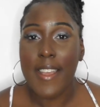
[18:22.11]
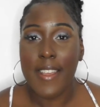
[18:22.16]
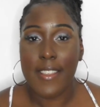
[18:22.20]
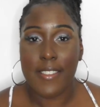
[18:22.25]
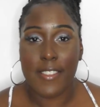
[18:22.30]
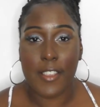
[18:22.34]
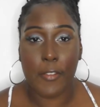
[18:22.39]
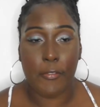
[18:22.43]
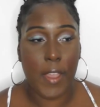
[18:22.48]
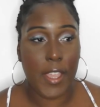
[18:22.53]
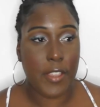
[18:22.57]

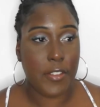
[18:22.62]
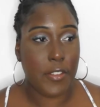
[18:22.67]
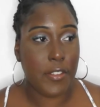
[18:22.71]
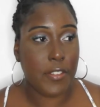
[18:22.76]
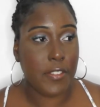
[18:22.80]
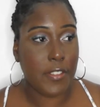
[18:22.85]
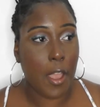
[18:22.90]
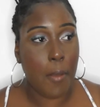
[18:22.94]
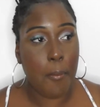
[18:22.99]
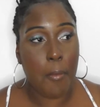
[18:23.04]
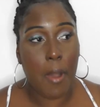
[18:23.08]
So thank you
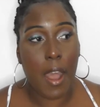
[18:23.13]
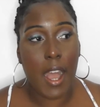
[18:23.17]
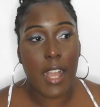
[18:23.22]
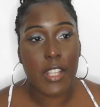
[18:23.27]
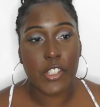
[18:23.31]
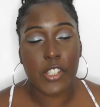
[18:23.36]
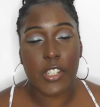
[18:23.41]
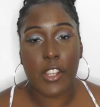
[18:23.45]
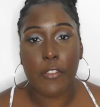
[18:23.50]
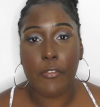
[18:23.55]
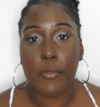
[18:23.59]
so
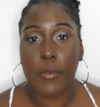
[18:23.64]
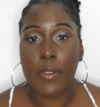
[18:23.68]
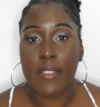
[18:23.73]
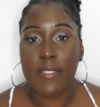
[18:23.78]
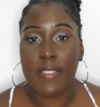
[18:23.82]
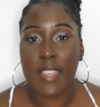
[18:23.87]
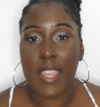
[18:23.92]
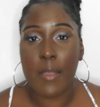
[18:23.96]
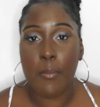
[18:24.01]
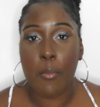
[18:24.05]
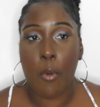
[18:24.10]
much. And if you want to
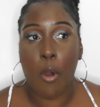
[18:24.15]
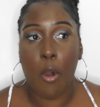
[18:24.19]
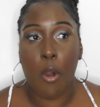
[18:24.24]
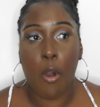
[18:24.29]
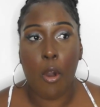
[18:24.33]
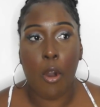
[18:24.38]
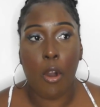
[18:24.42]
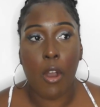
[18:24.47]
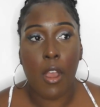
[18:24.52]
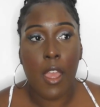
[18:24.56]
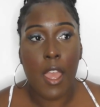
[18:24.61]
see
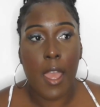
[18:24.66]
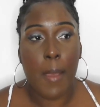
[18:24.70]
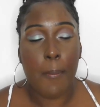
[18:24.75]
more,